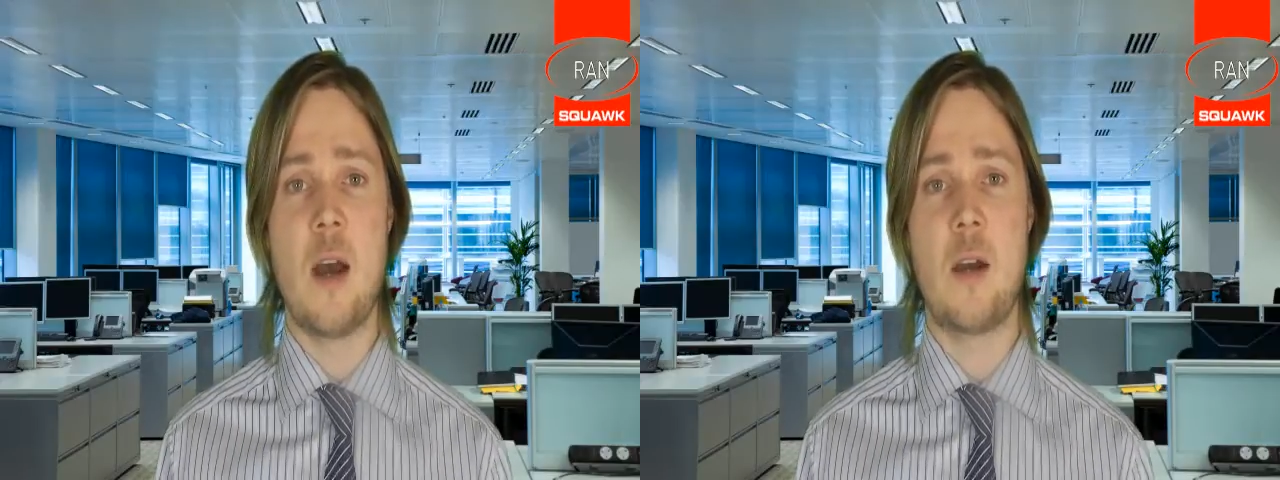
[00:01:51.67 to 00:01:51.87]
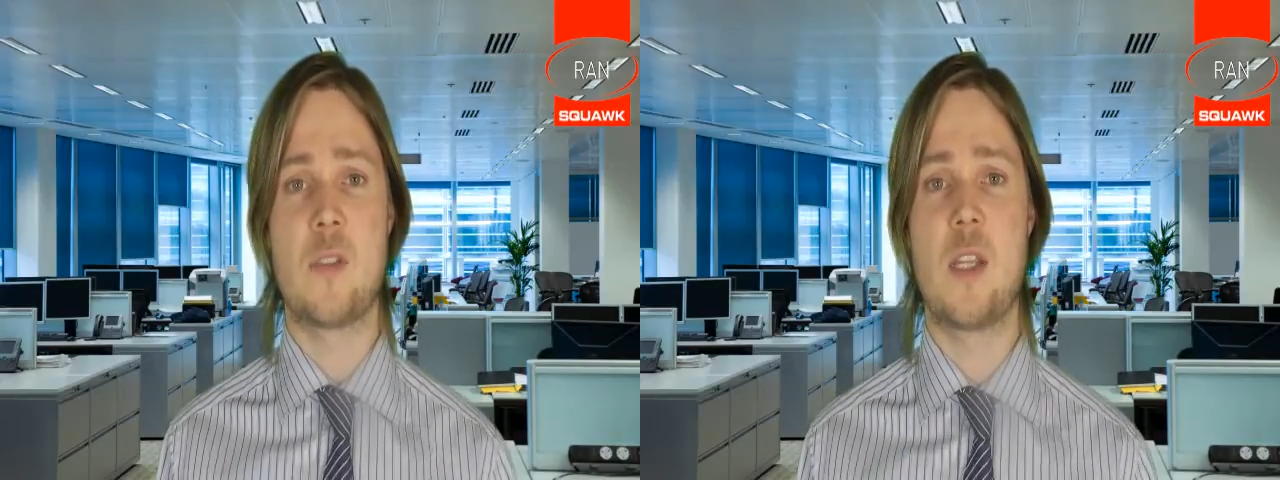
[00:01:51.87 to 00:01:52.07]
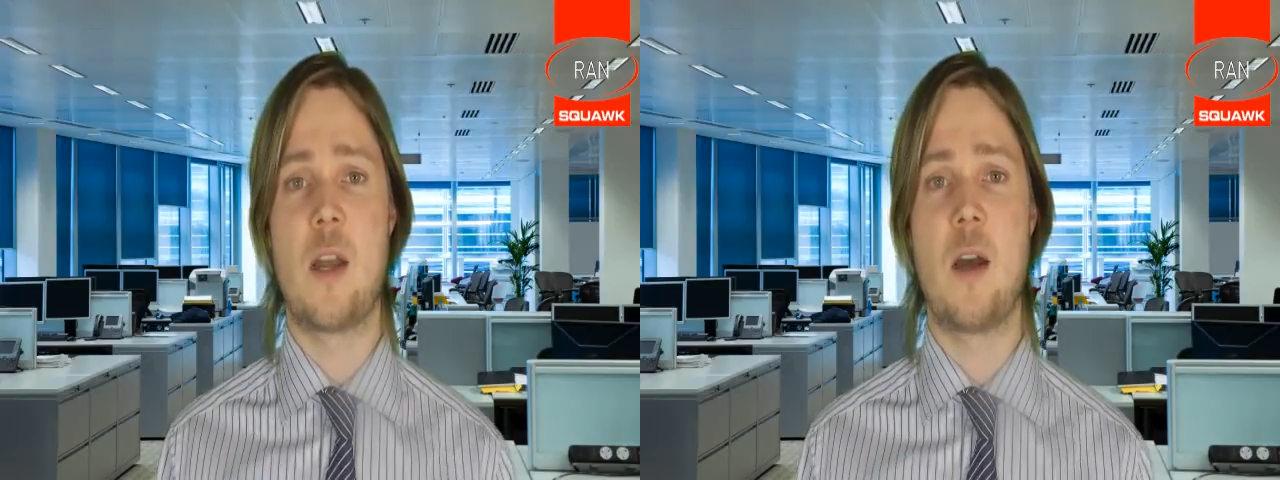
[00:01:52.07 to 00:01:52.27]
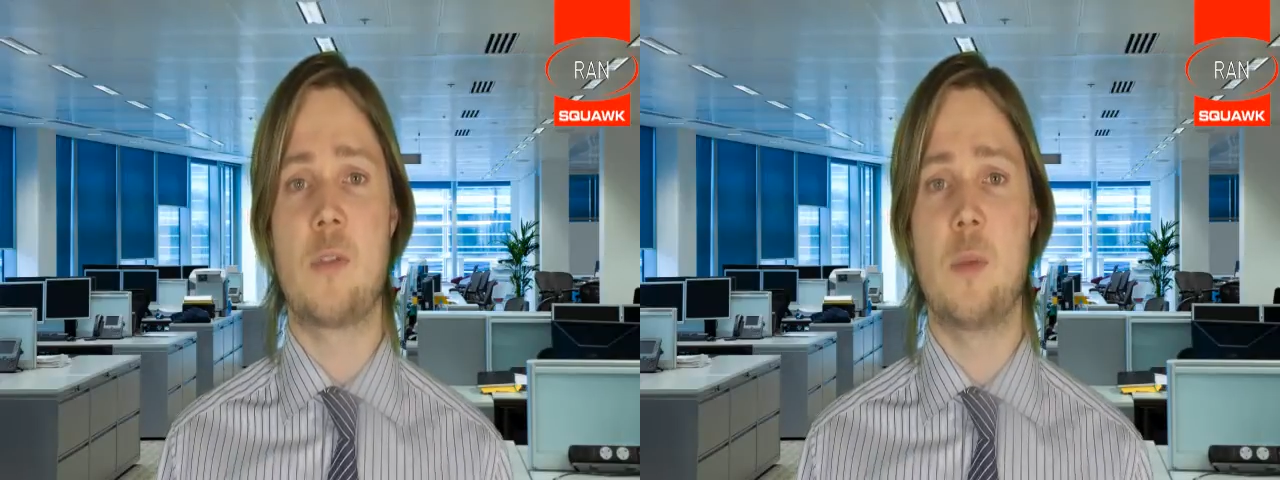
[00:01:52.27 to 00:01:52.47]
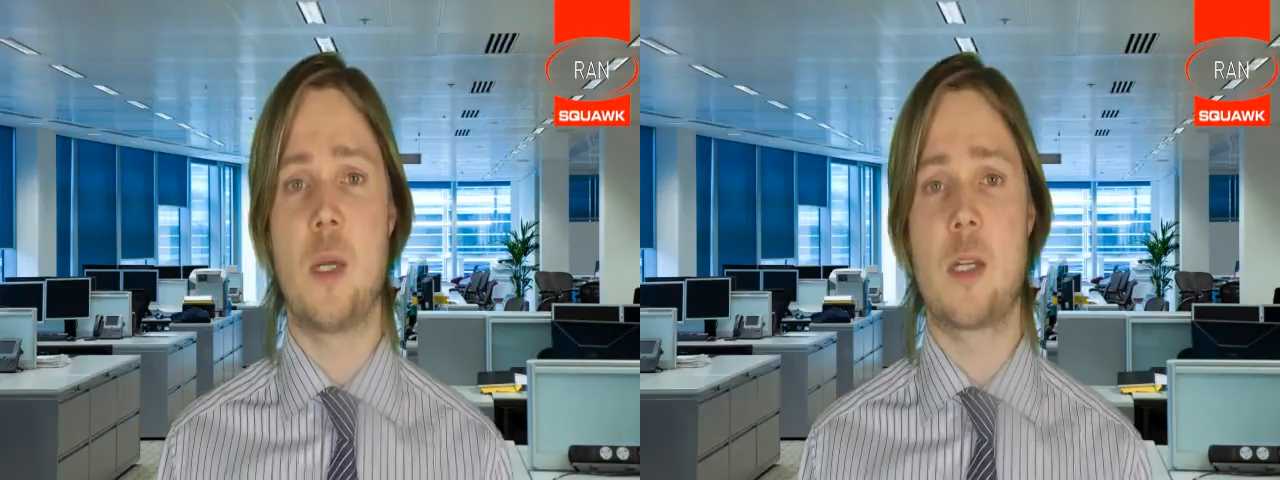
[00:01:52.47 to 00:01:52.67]
after their
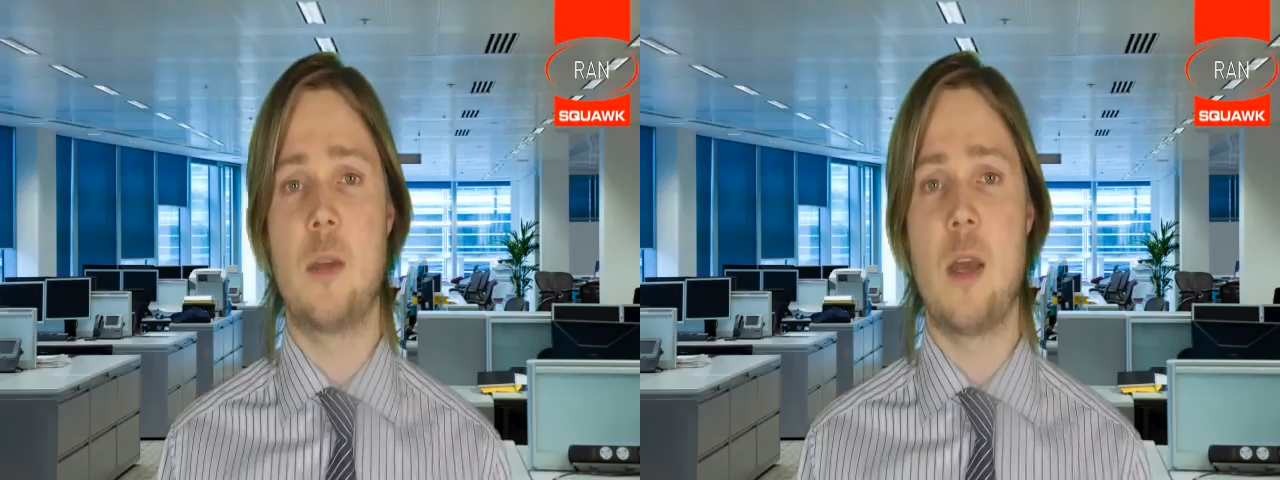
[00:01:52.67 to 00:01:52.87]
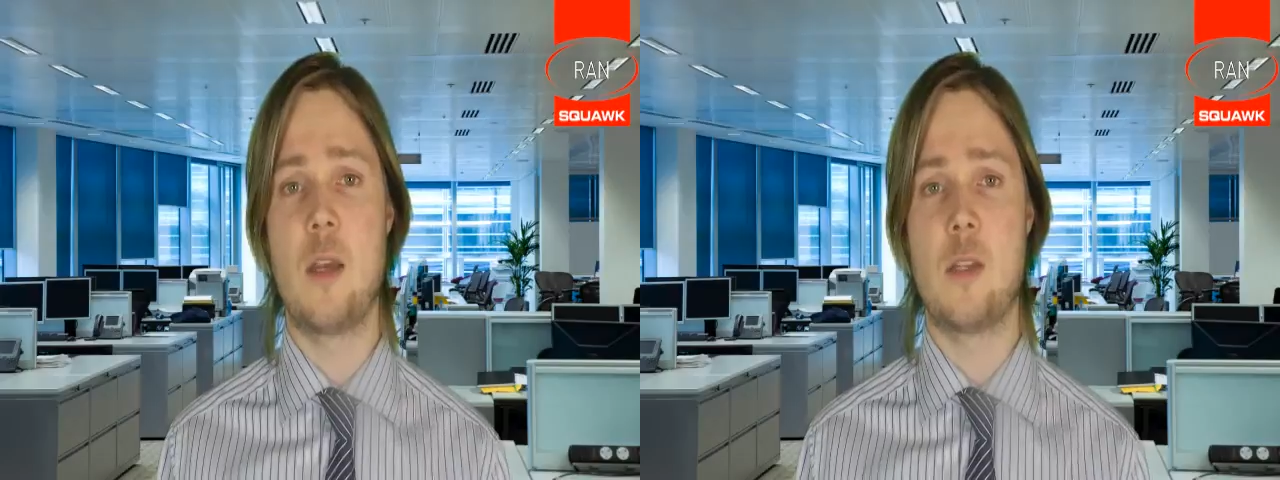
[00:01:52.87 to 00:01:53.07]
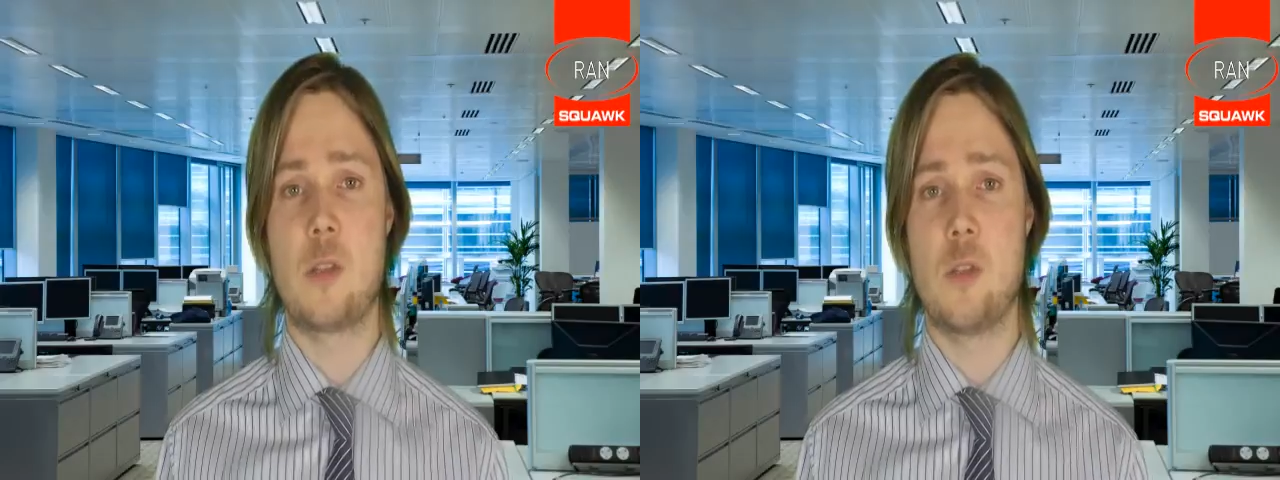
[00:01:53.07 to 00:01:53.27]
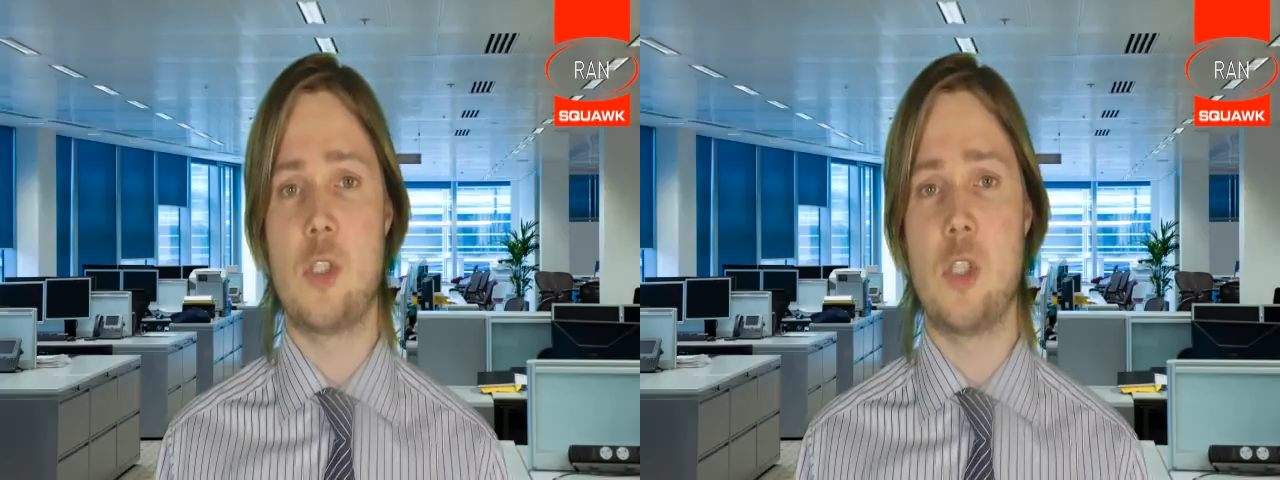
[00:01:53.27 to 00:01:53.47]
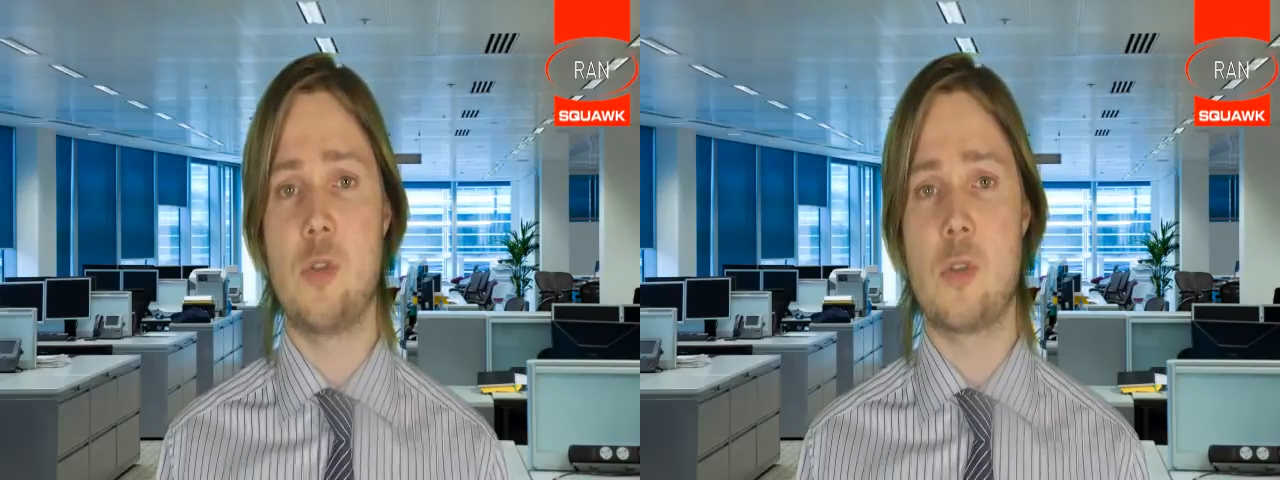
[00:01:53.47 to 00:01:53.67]
aftermarket earnings on
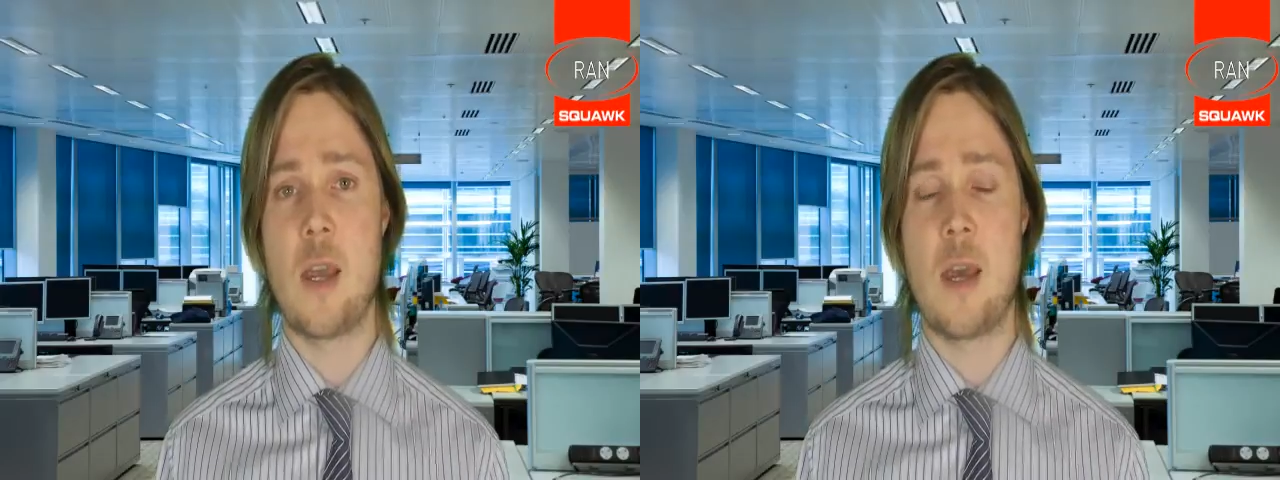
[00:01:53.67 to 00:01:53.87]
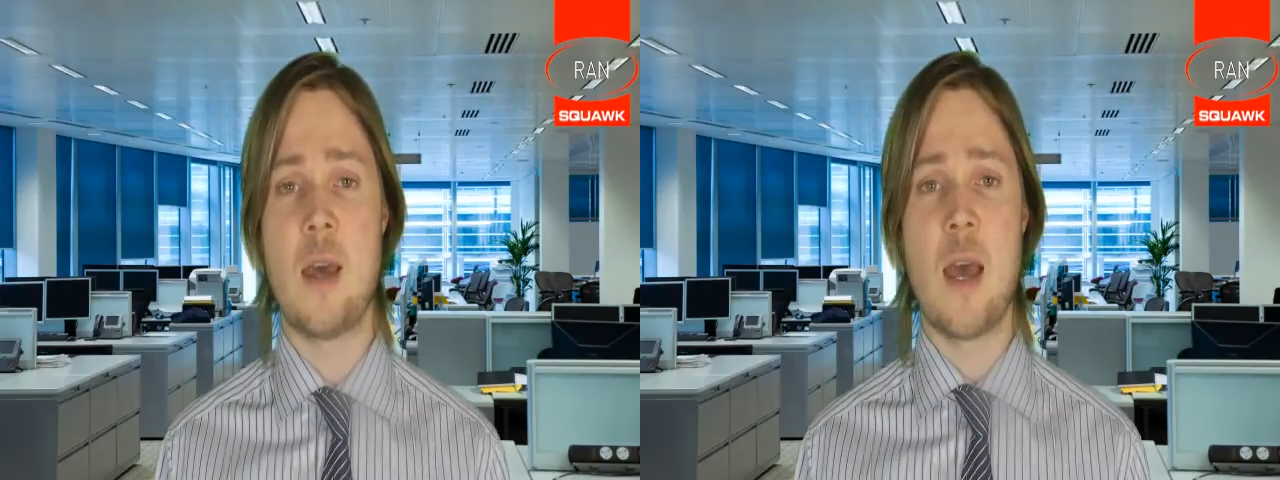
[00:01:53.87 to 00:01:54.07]
Tuesday.